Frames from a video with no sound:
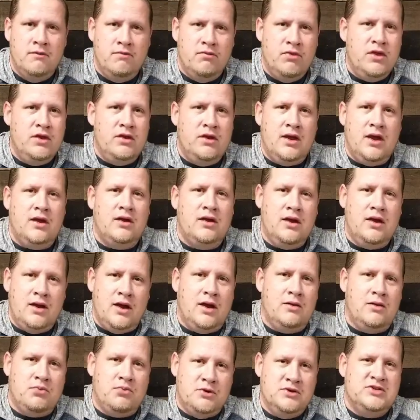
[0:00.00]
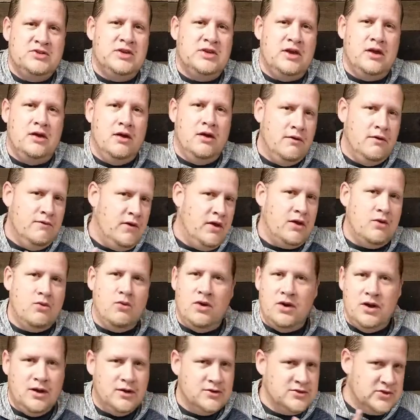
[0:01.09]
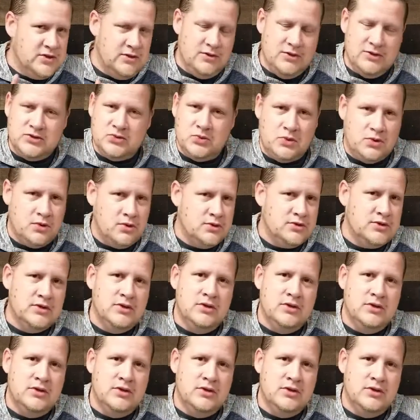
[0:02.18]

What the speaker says: than 99% of anyone else in this world.